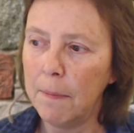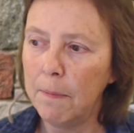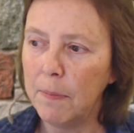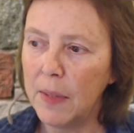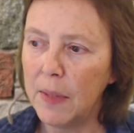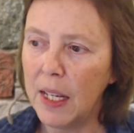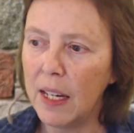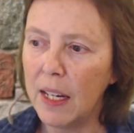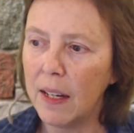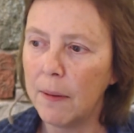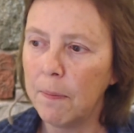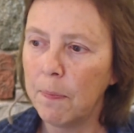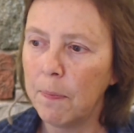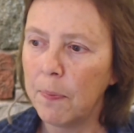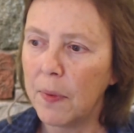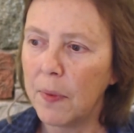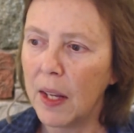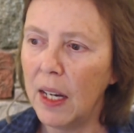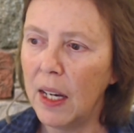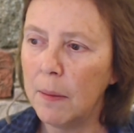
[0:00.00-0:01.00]
yeah,
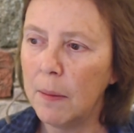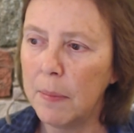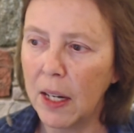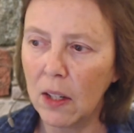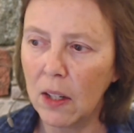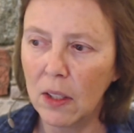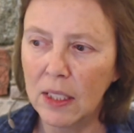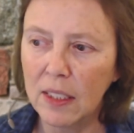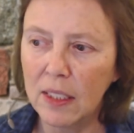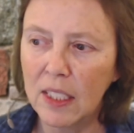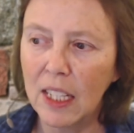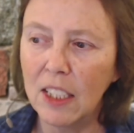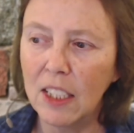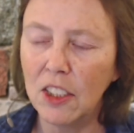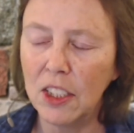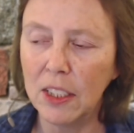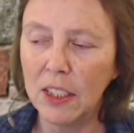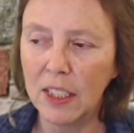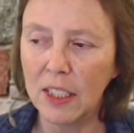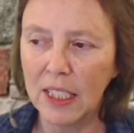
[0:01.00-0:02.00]
Marilyn's saying
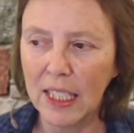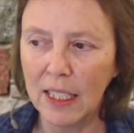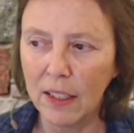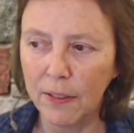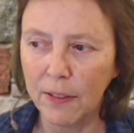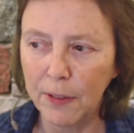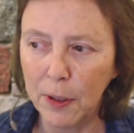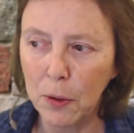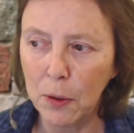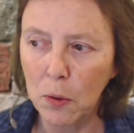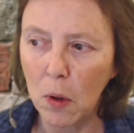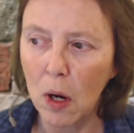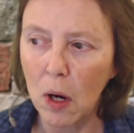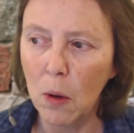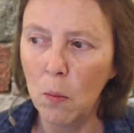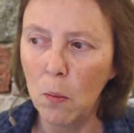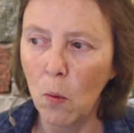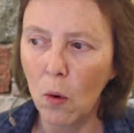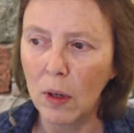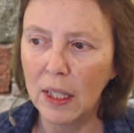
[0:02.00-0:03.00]
she's seen a few
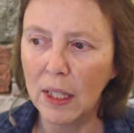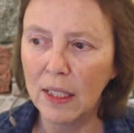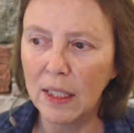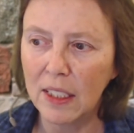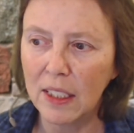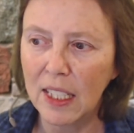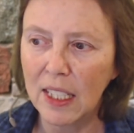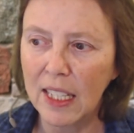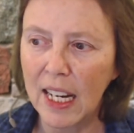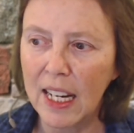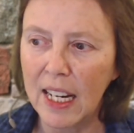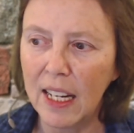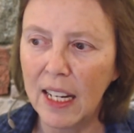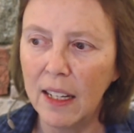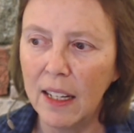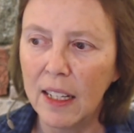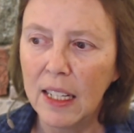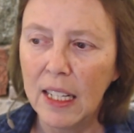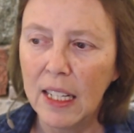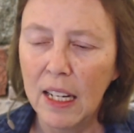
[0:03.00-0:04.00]
Chrome warnings today,
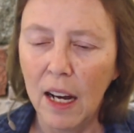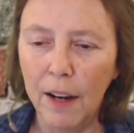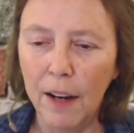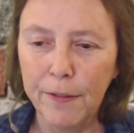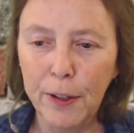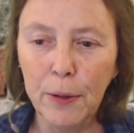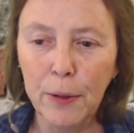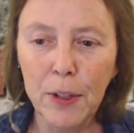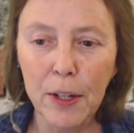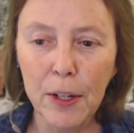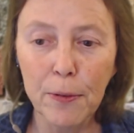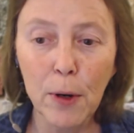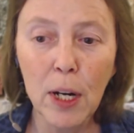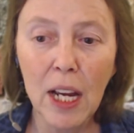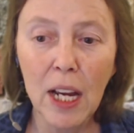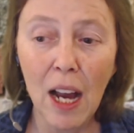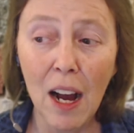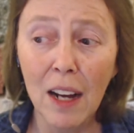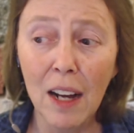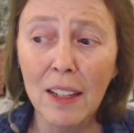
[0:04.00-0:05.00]
a few different
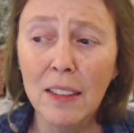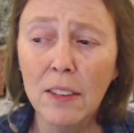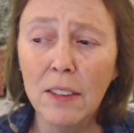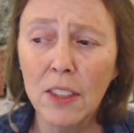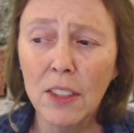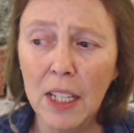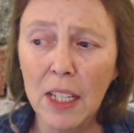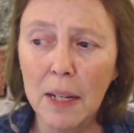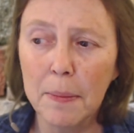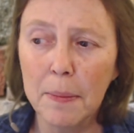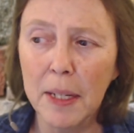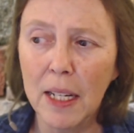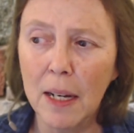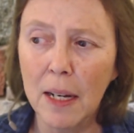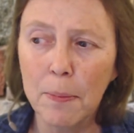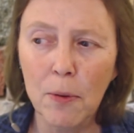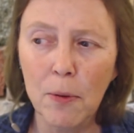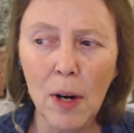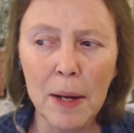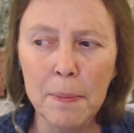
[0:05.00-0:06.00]
kinds coming
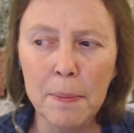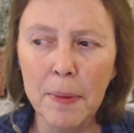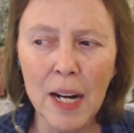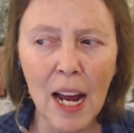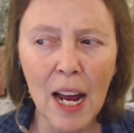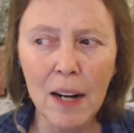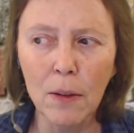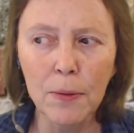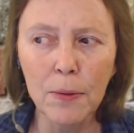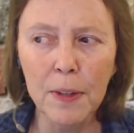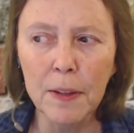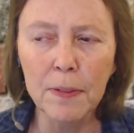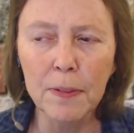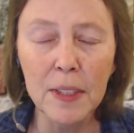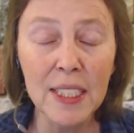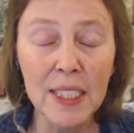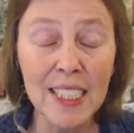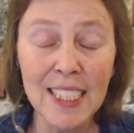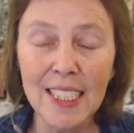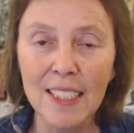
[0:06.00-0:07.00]
up, right? But I don't think
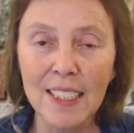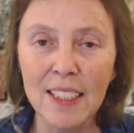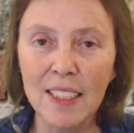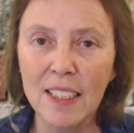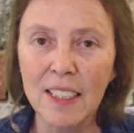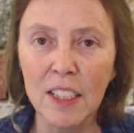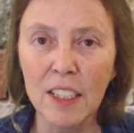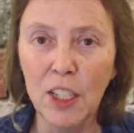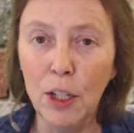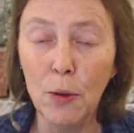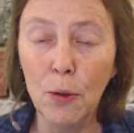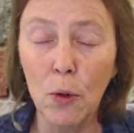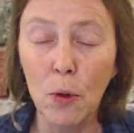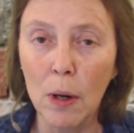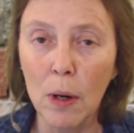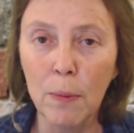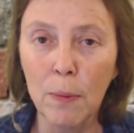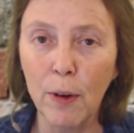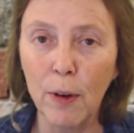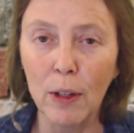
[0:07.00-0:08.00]
this is the new
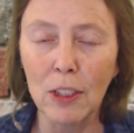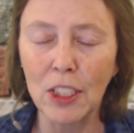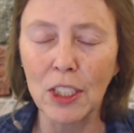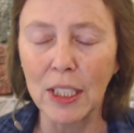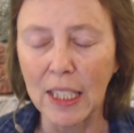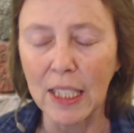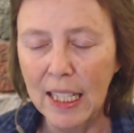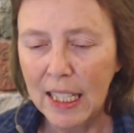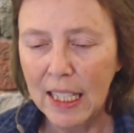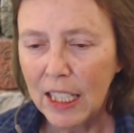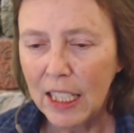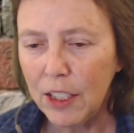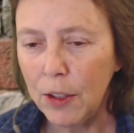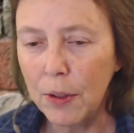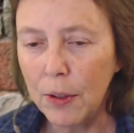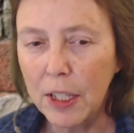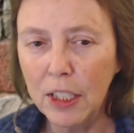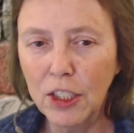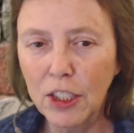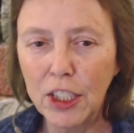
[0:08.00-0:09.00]
Chrome version. You
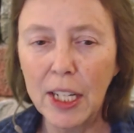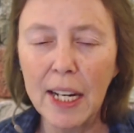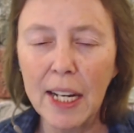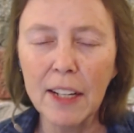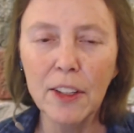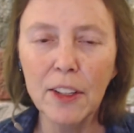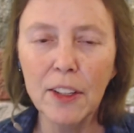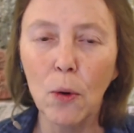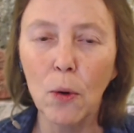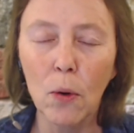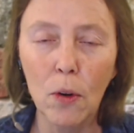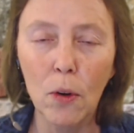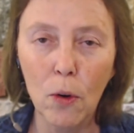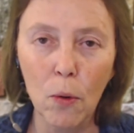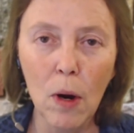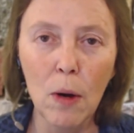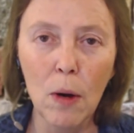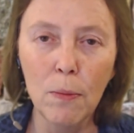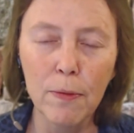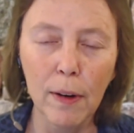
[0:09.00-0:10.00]
can check your
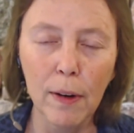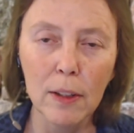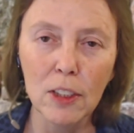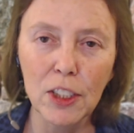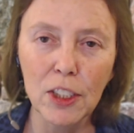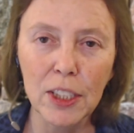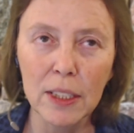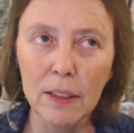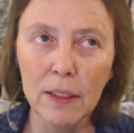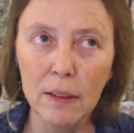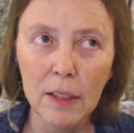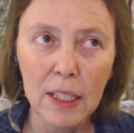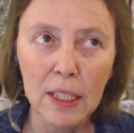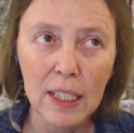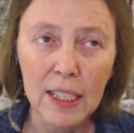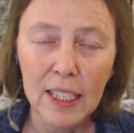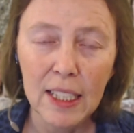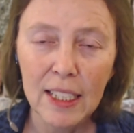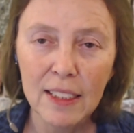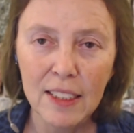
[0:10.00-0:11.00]
Chrome version
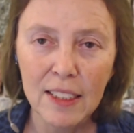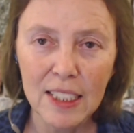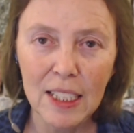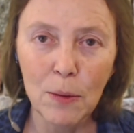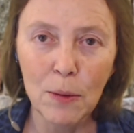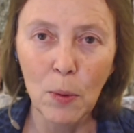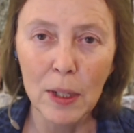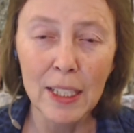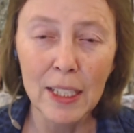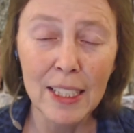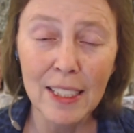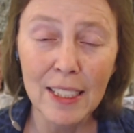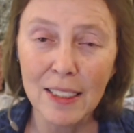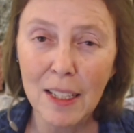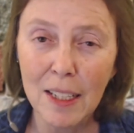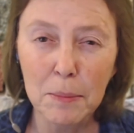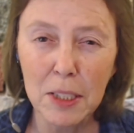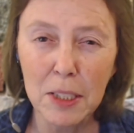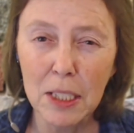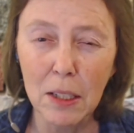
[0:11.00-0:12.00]
and see what it is.
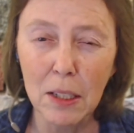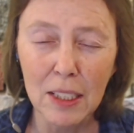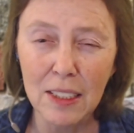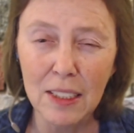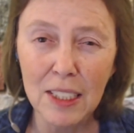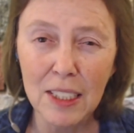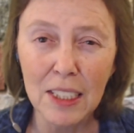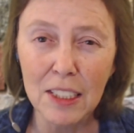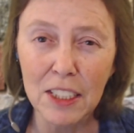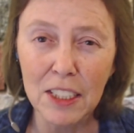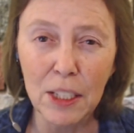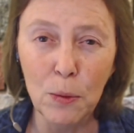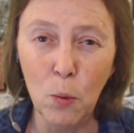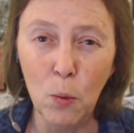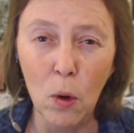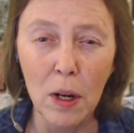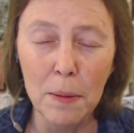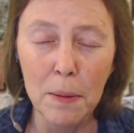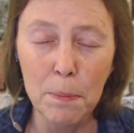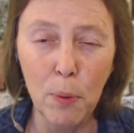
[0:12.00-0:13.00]
I'm still at
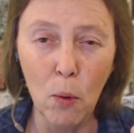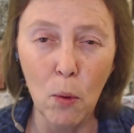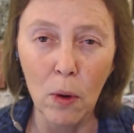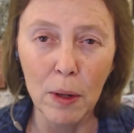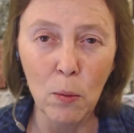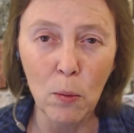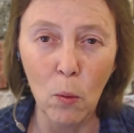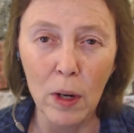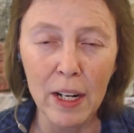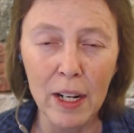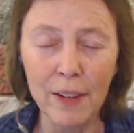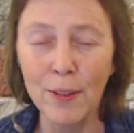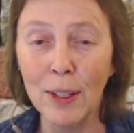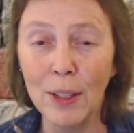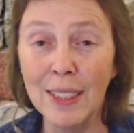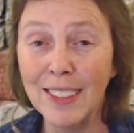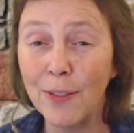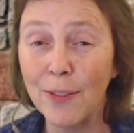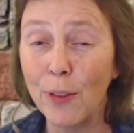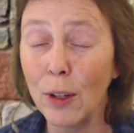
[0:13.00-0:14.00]
61 point whatever.
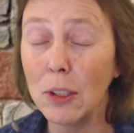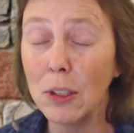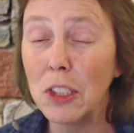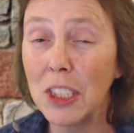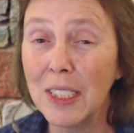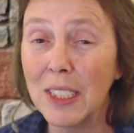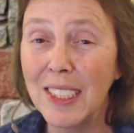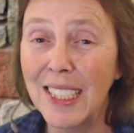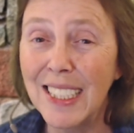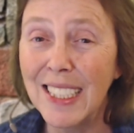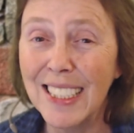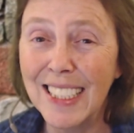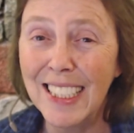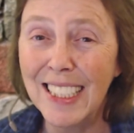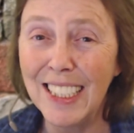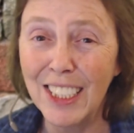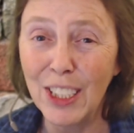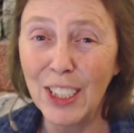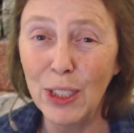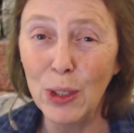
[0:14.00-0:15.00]
It's version
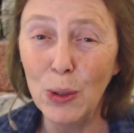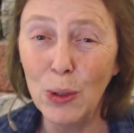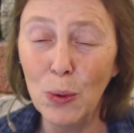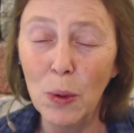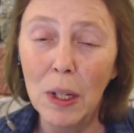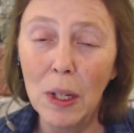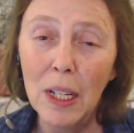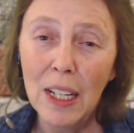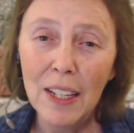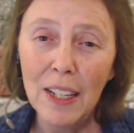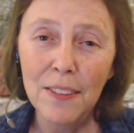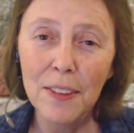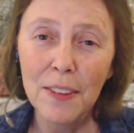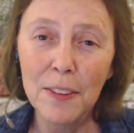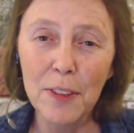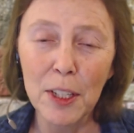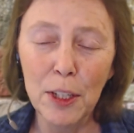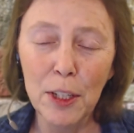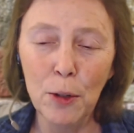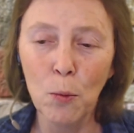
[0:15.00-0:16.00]
62 that
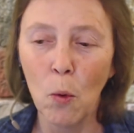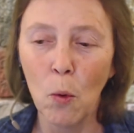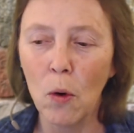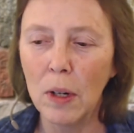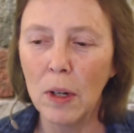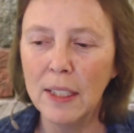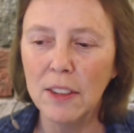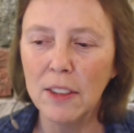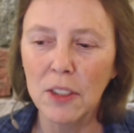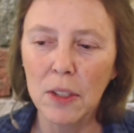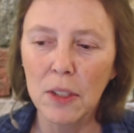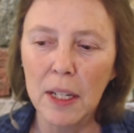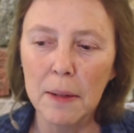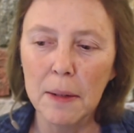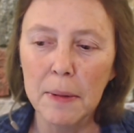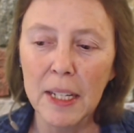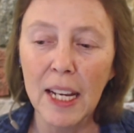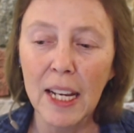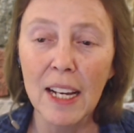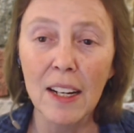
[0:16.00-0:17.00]
the new warnings are
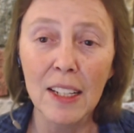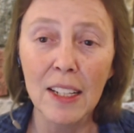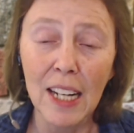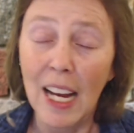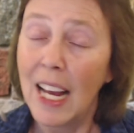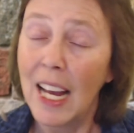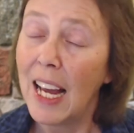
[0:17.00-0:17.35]
coming out.